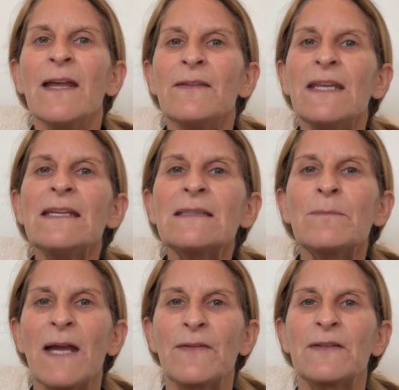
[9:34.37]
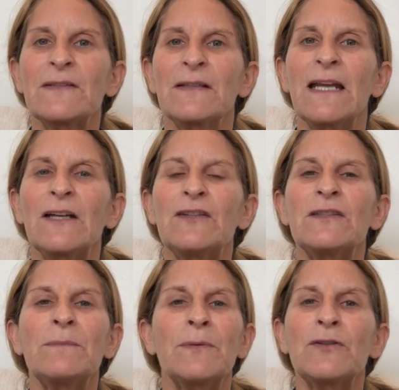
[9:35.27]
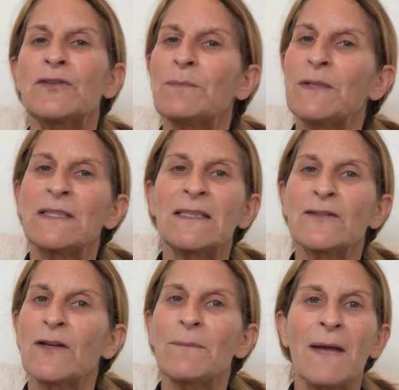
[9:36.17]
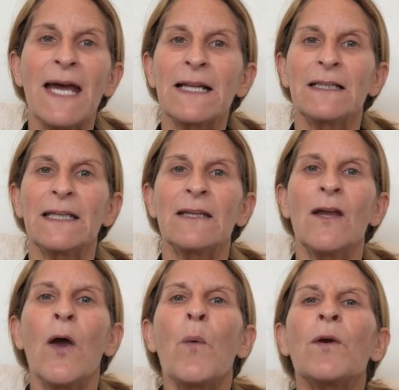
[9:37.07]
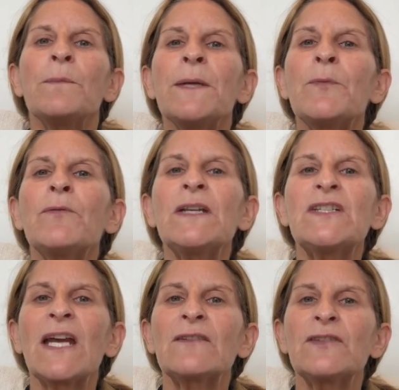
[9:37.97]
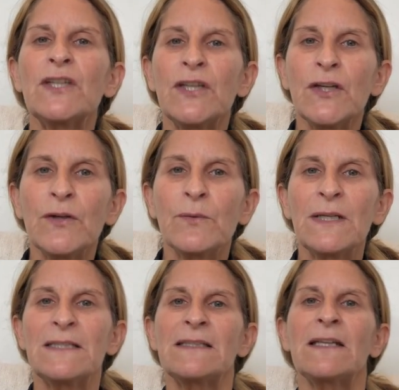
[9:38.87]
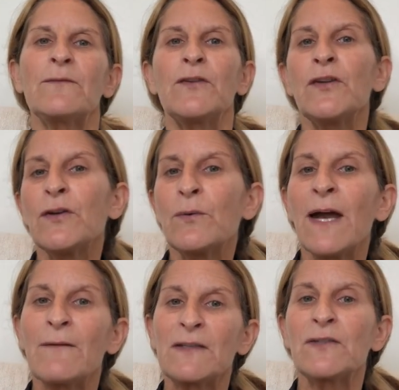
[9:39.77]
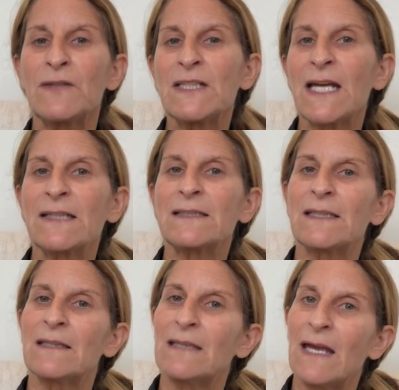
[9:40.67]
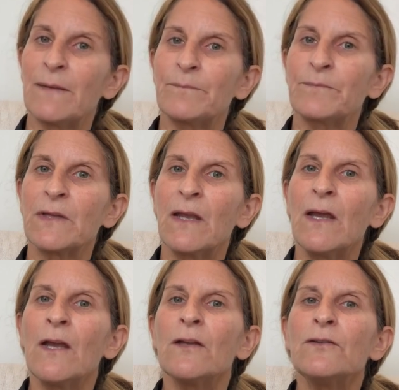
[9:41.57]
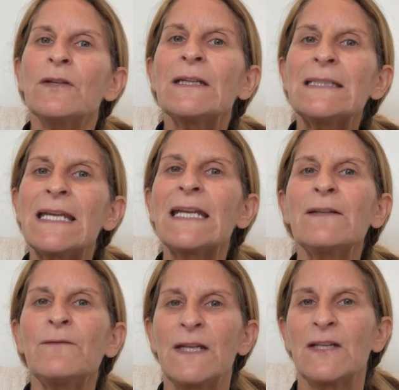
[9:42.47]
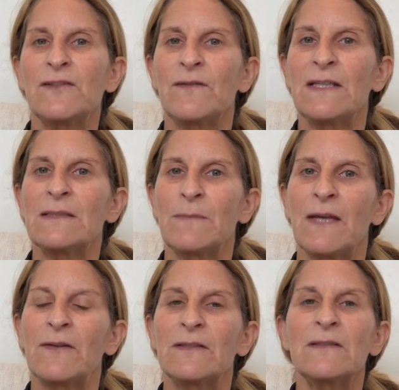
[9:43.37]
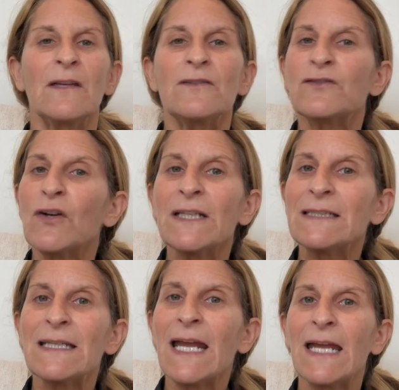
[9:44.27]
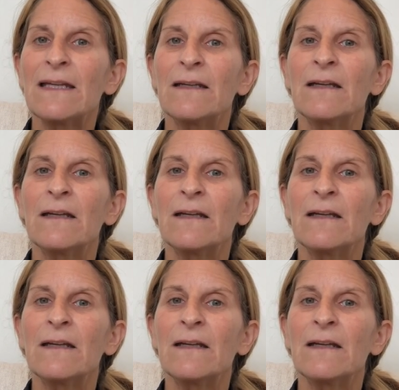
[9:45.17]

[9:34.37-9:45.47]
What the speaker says: These methods allow you to build your business automatically, where people reach out to you instead of you having to reach out to them. You can take advantage of these methods starting today,